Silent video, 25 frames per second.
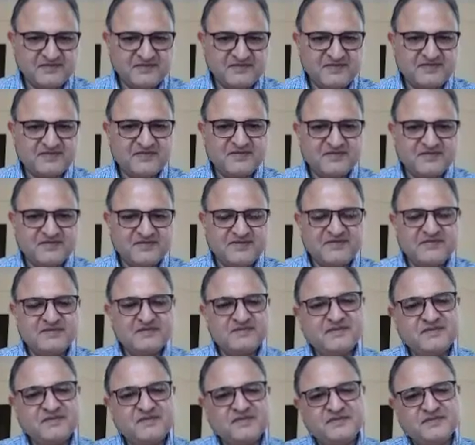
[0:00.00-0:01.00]

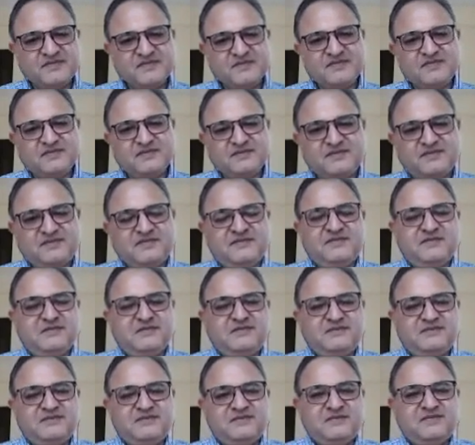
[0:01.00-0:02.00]

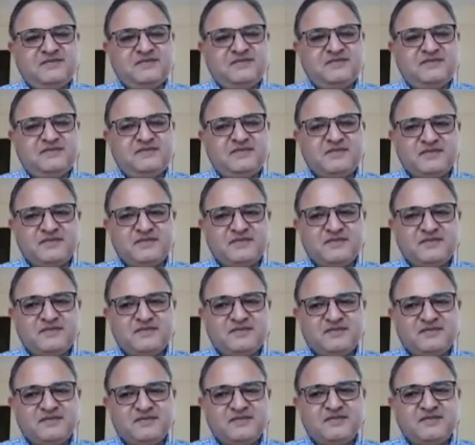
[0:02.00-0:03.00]

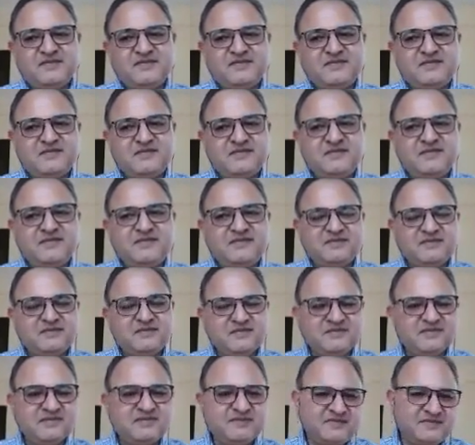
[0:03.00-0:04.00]

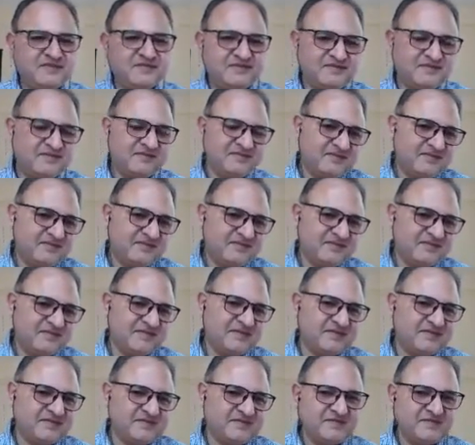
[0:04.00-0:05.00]

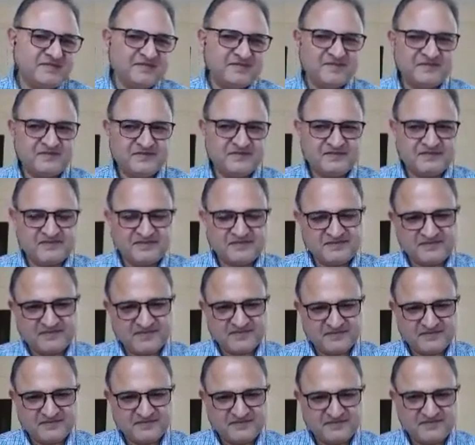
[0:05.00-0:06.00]

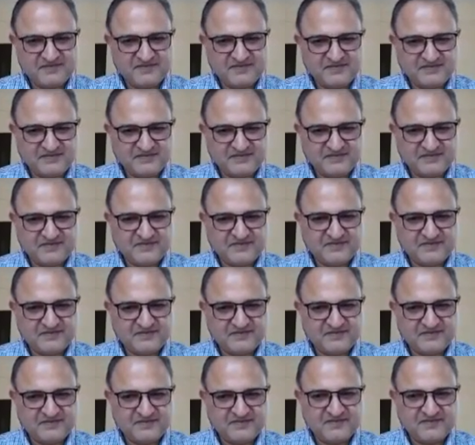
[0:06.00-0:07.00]
(silent)